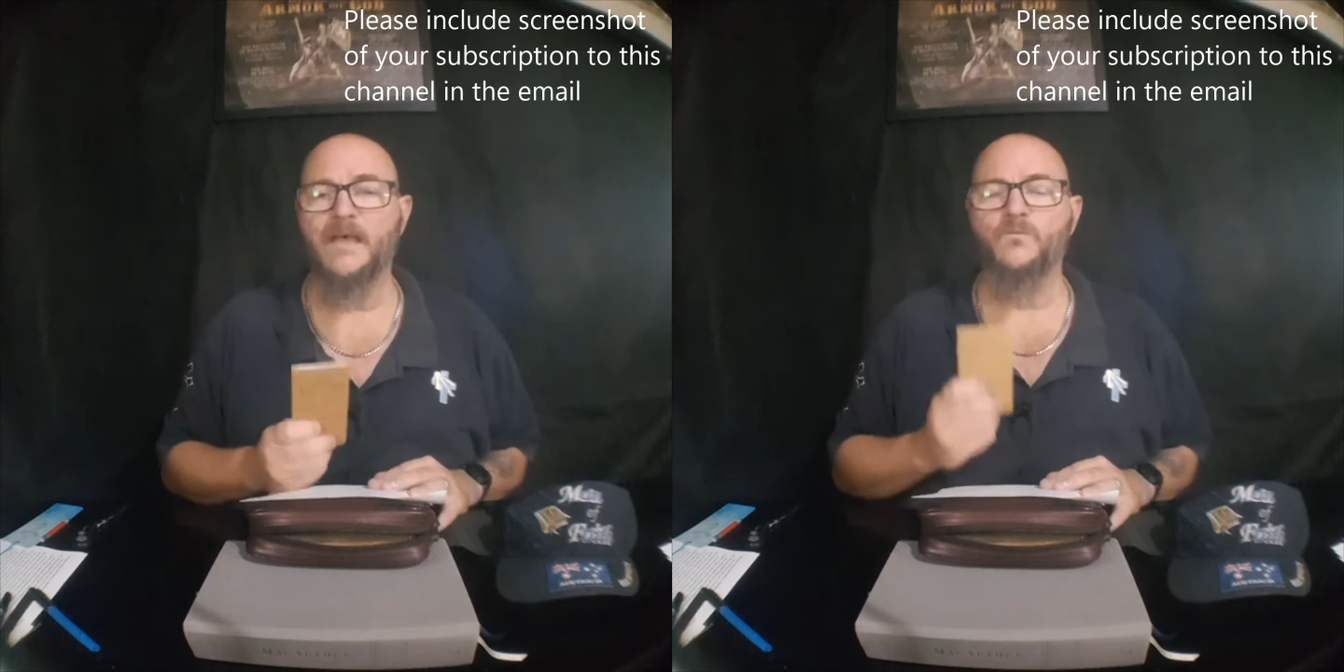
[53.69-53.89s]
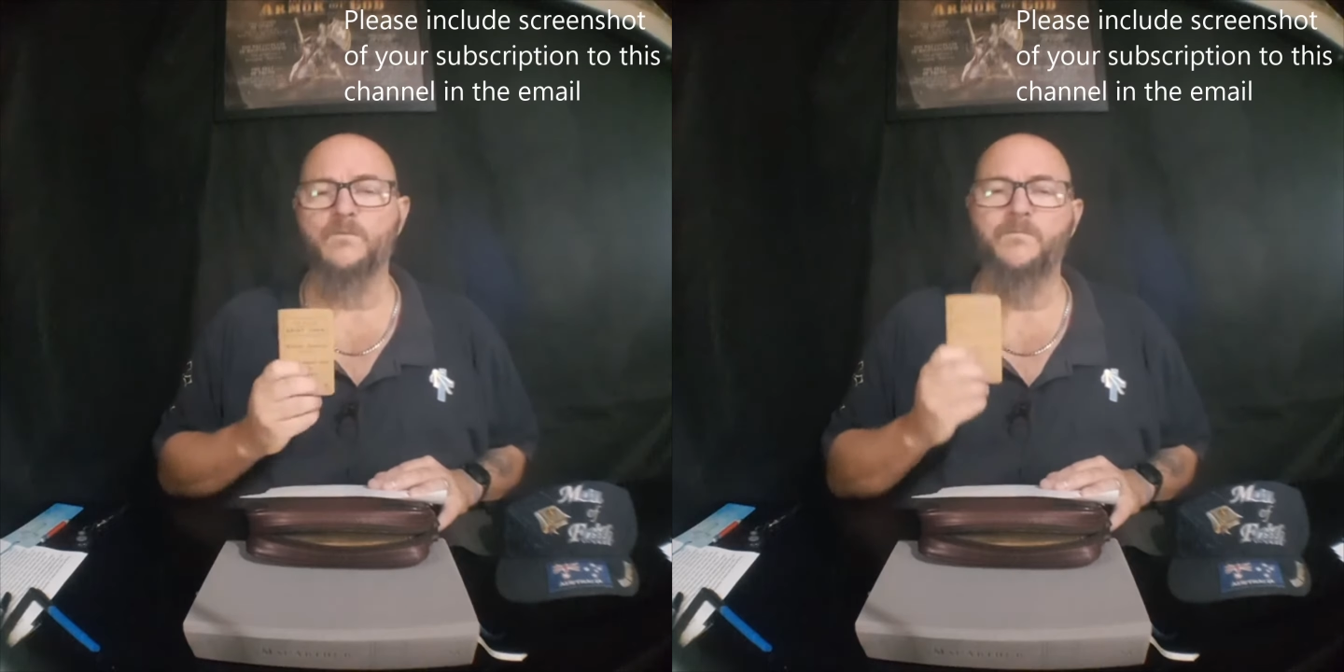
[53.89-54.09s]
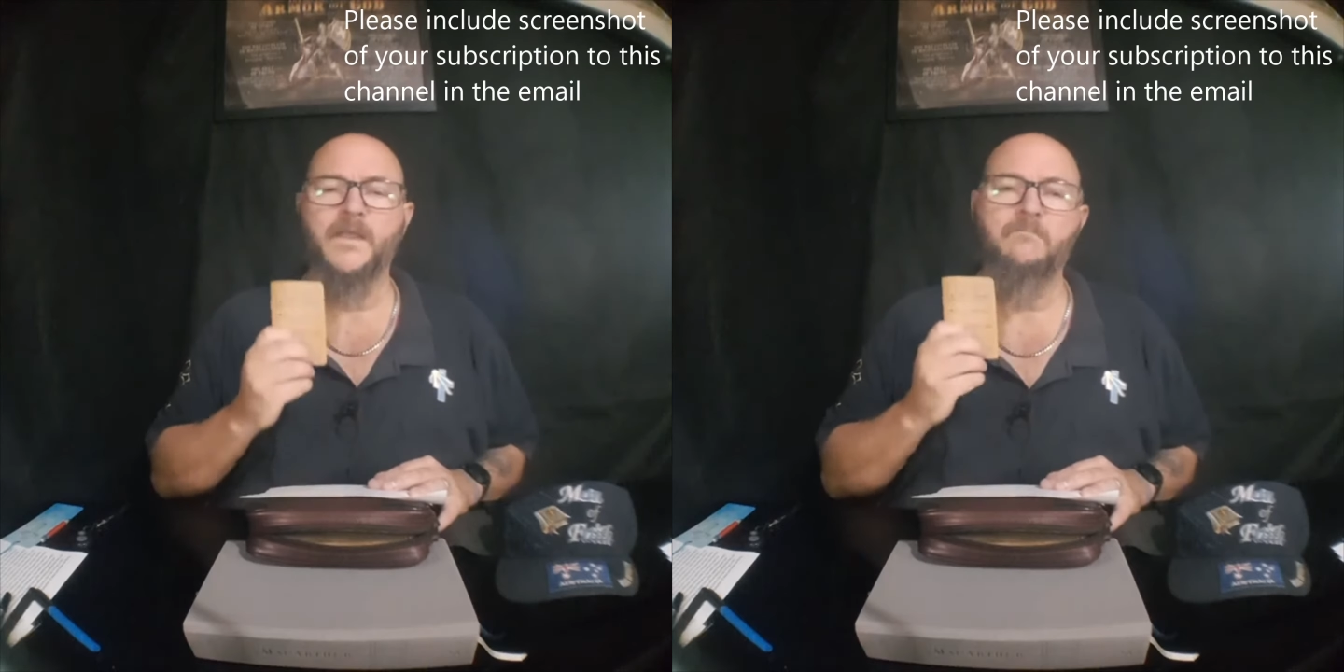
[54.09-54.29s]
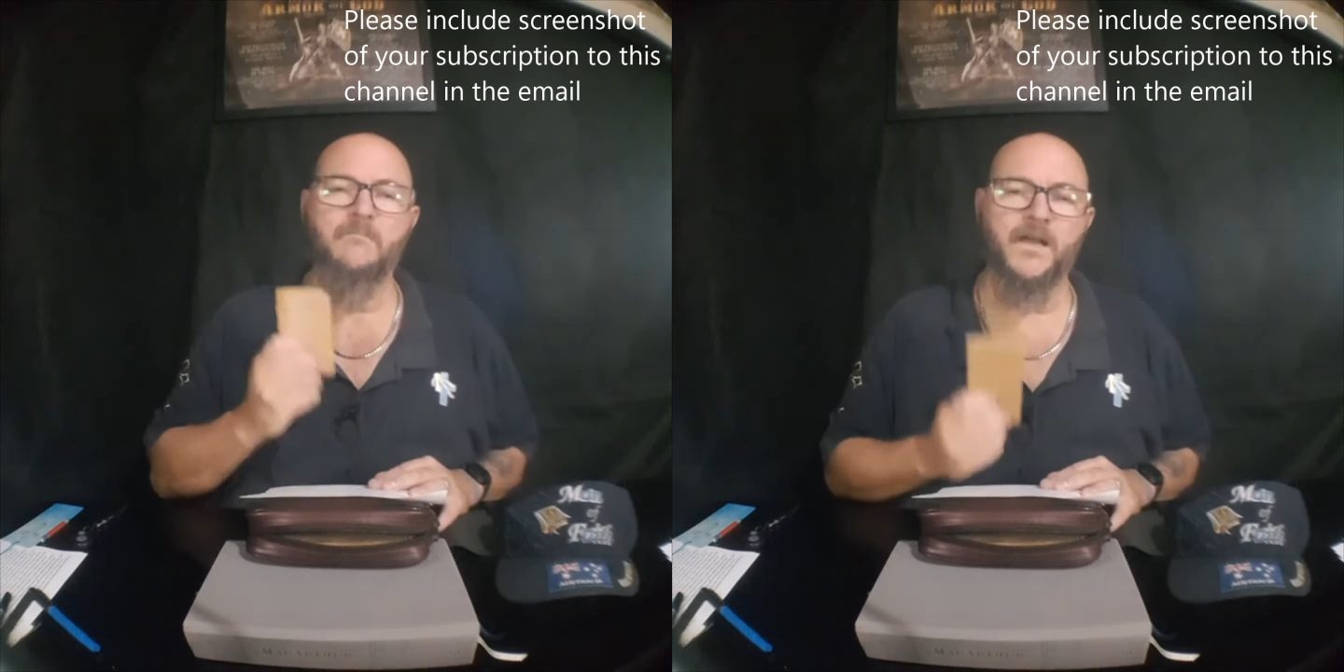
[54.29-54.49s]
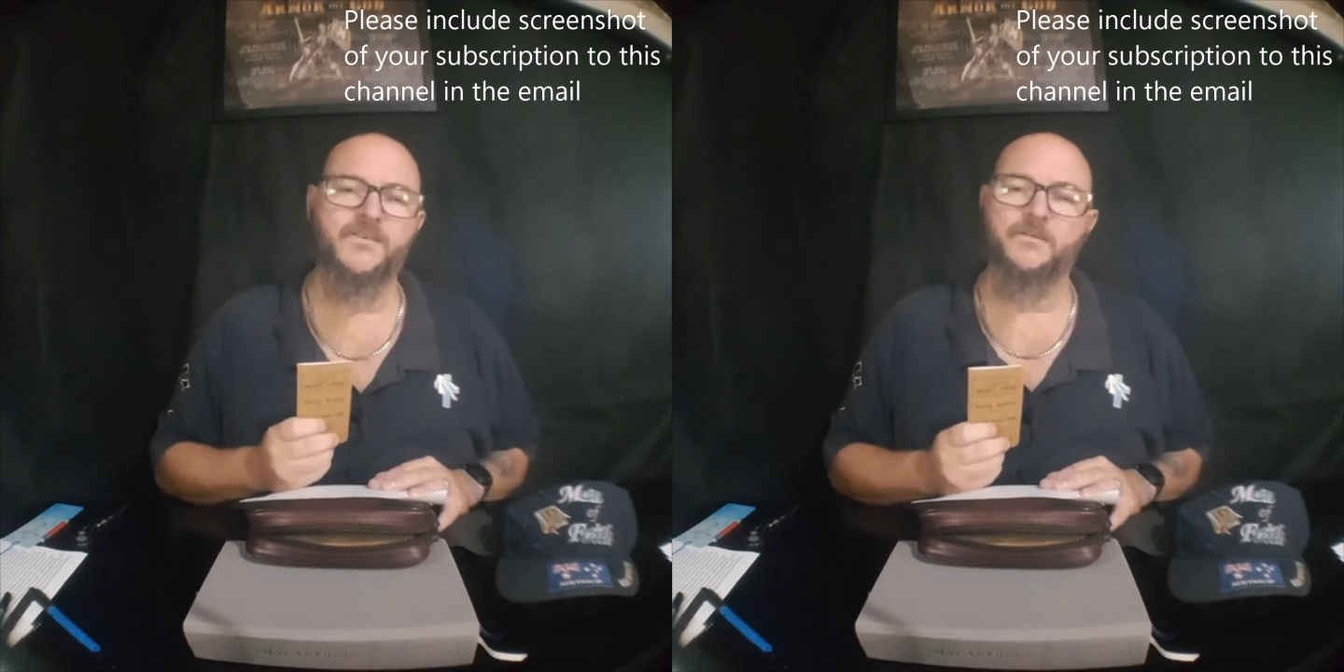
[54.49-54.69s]
That would be
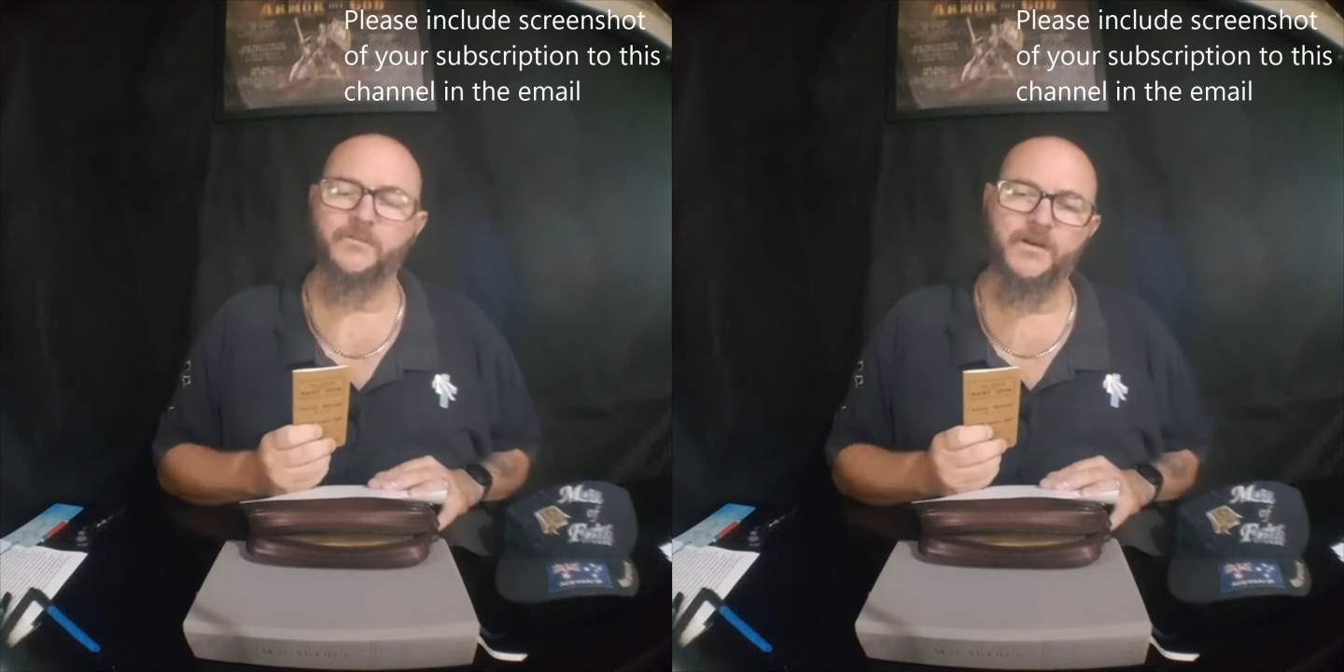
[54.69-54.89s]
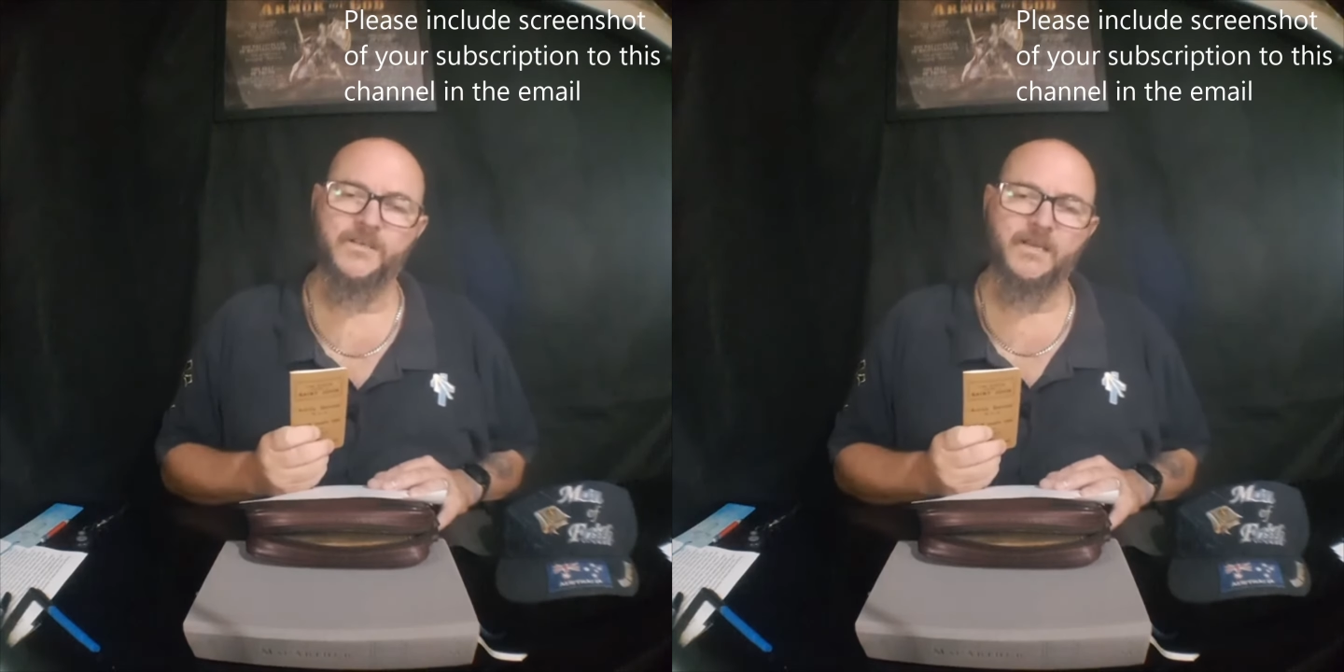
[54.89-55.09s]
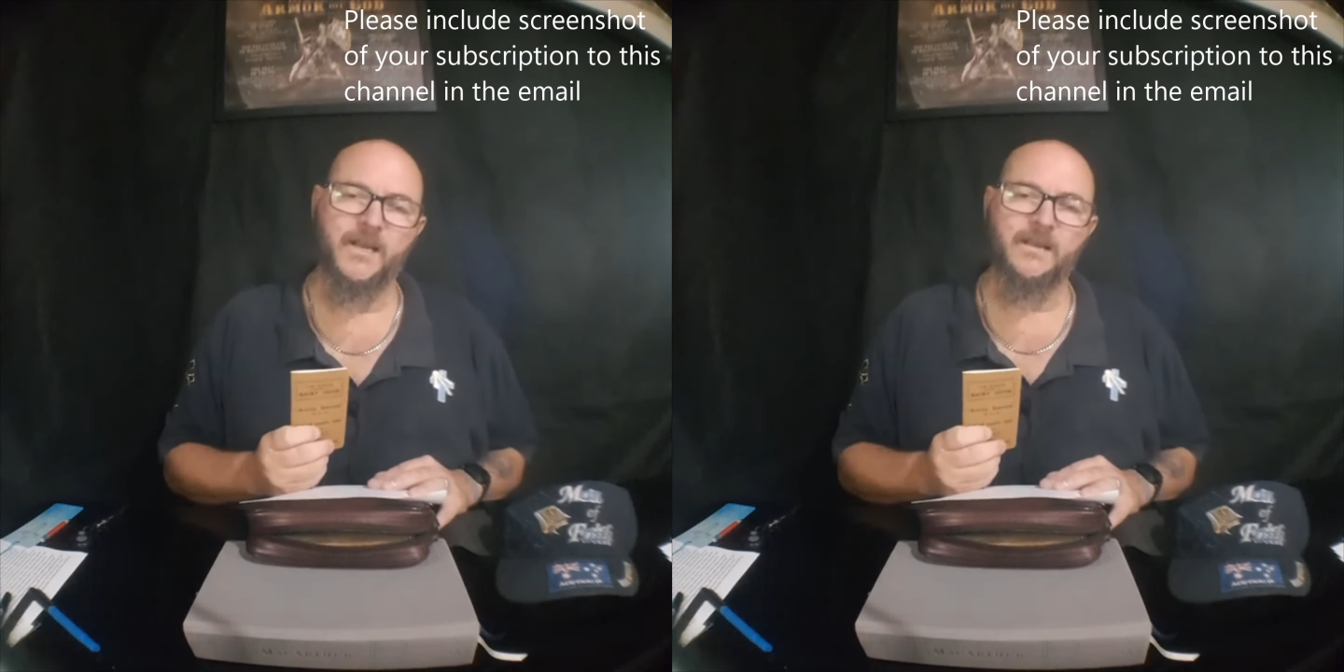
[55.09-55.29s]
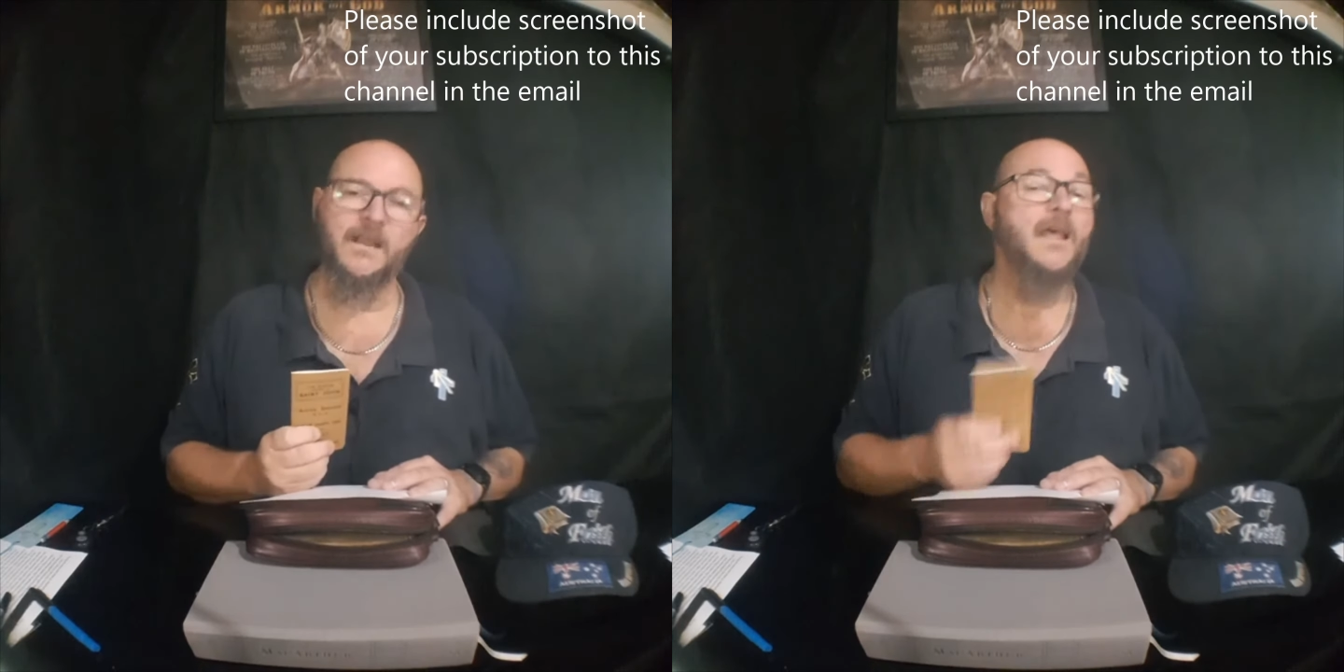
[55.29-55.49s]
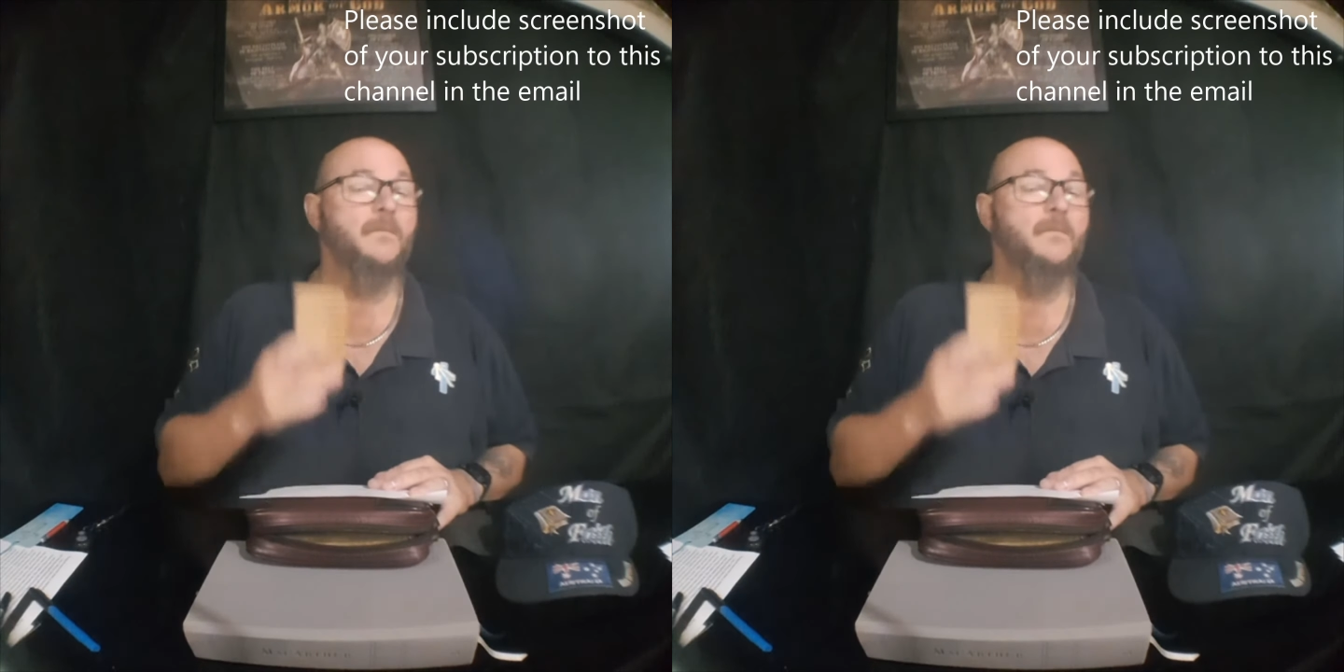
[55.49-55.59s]
much appreciated.